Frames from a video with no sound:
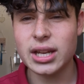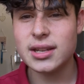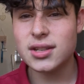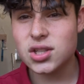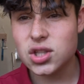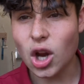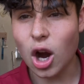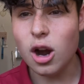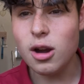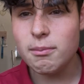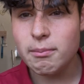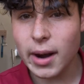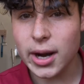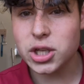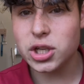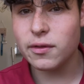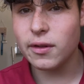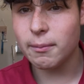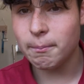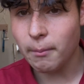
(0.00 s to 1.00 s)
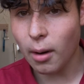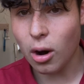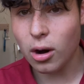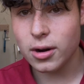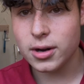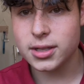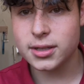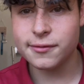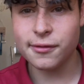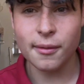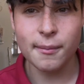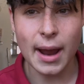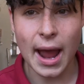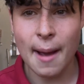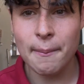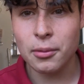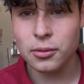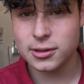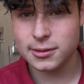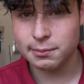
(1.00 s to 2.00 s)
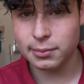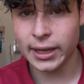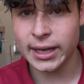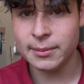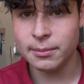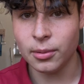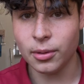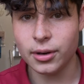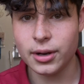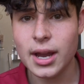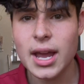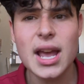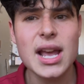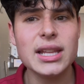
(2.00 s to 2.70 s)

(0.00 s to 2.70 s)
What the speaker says: So much of it borrows from Apple's playbook.